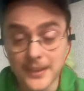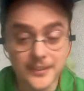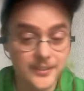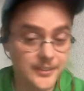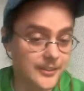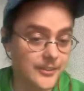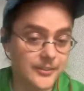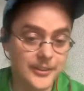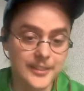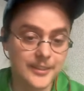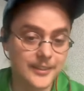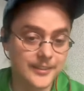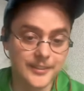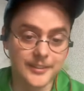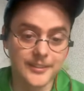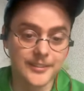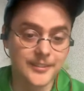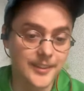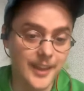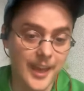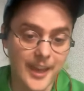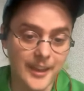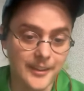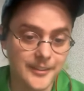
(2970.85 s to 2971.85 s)
basically
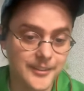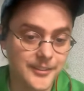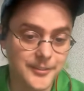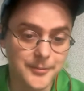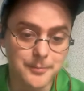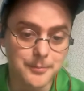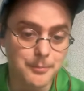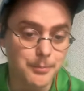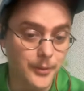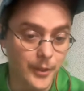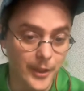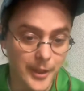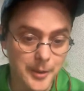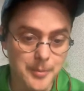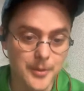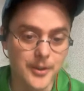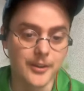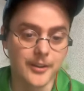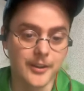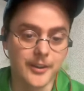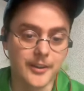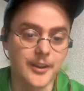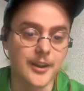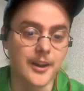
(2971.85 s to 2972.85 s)
this exact
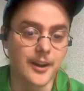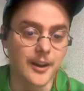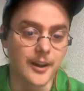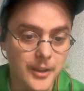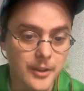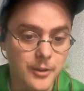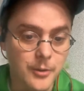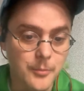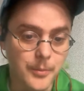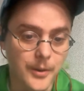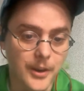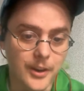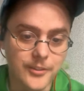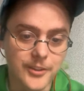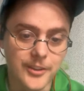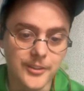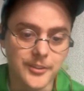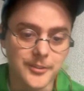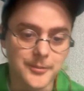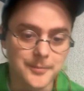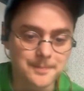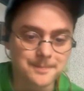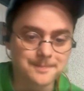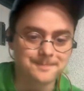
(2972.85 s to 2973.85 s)
playbook on my own
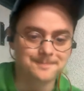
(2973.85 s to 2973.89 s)
projects.